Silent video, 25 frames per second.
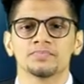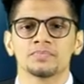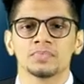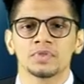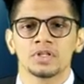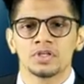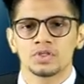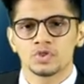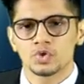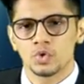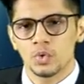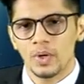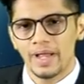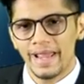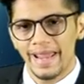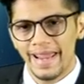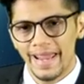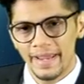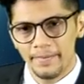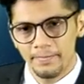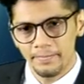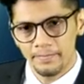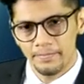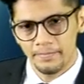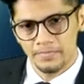So
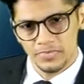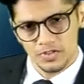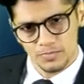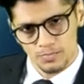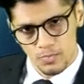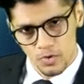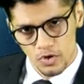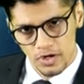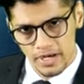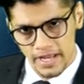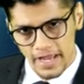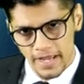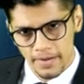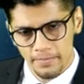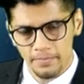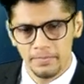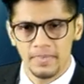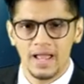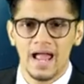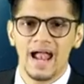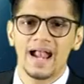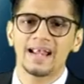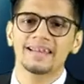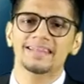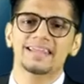m, small m,
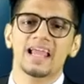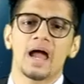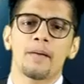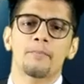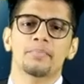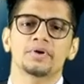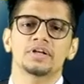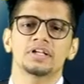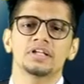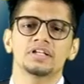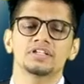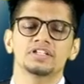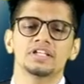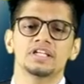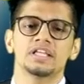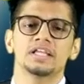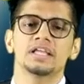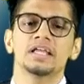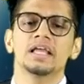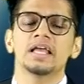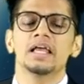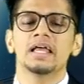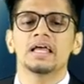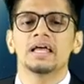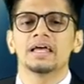and capital G
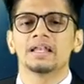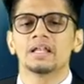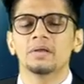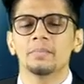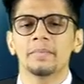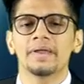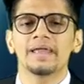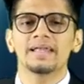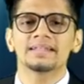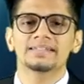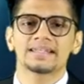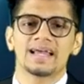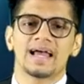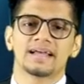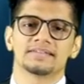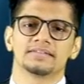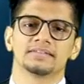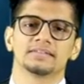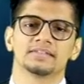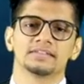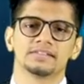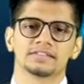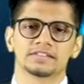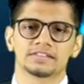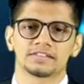remains as
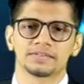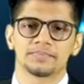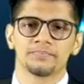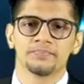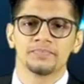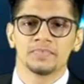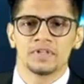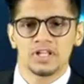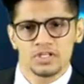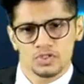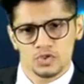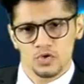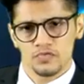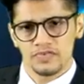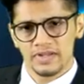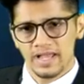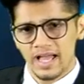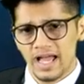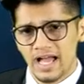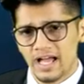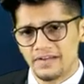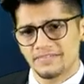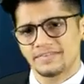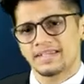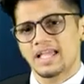it is. So we
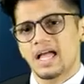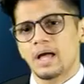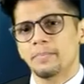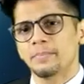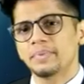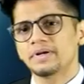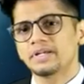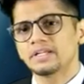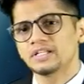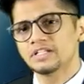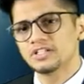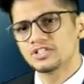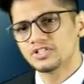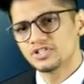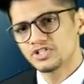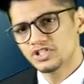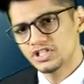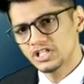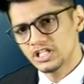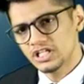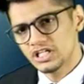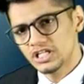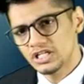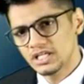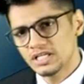have capital
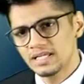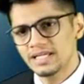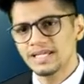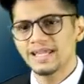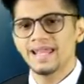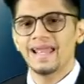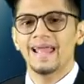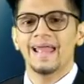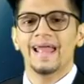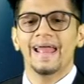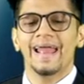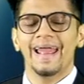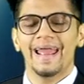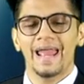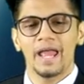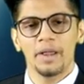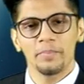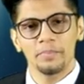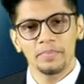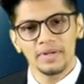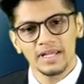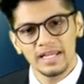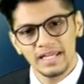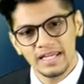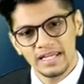G
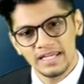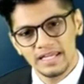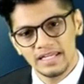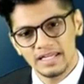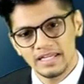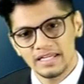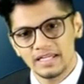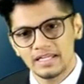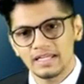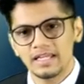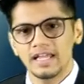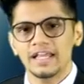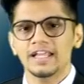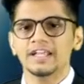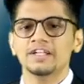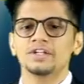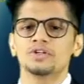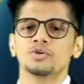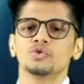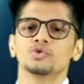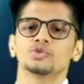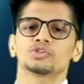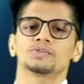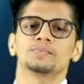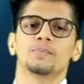me
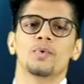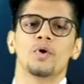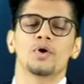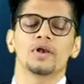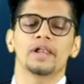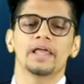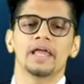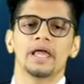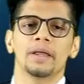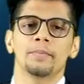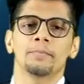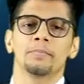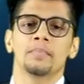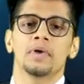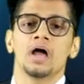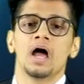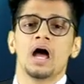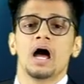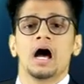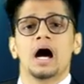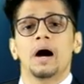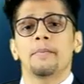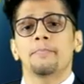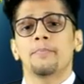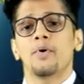into small m
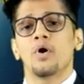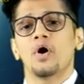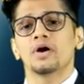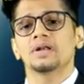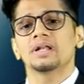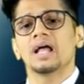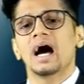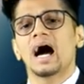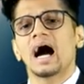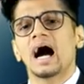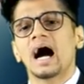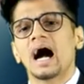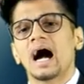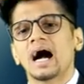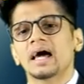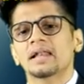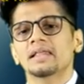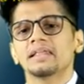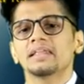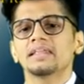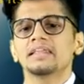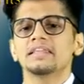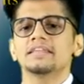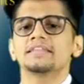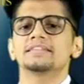upon
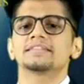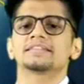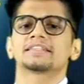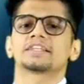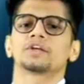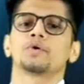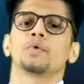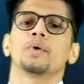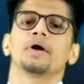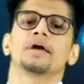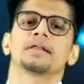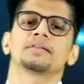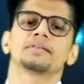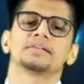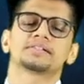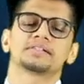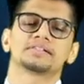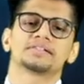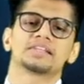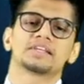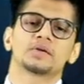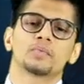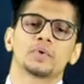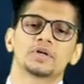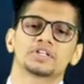re square. This is
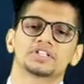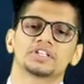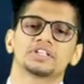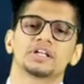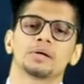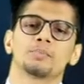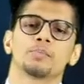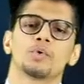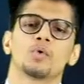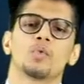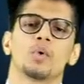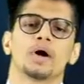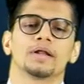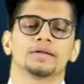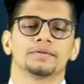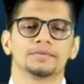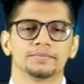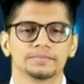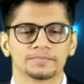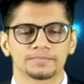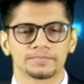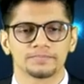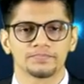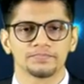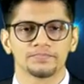equation number 1
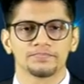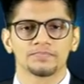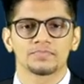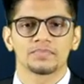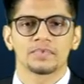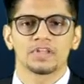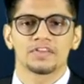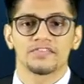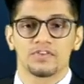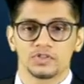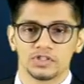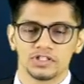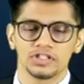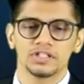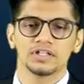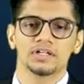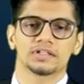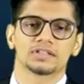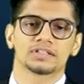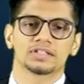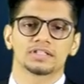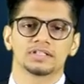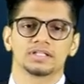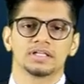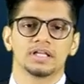for the
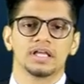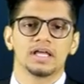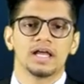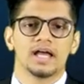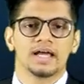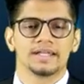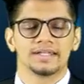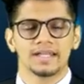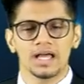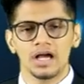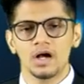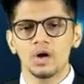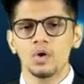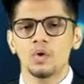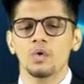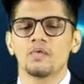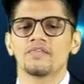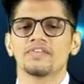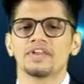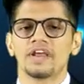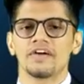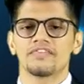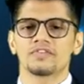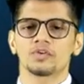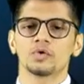Earth. Now
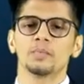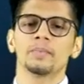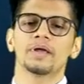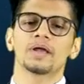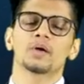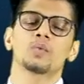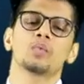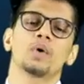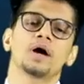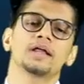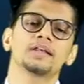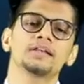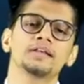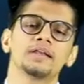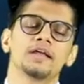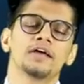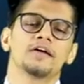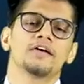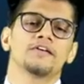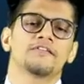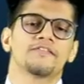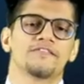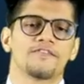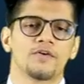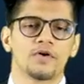we have to make one
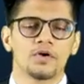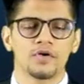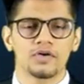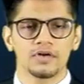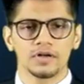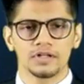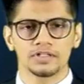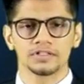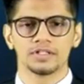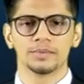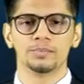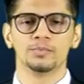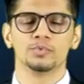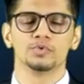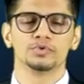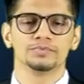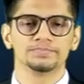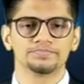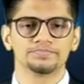for the Moon.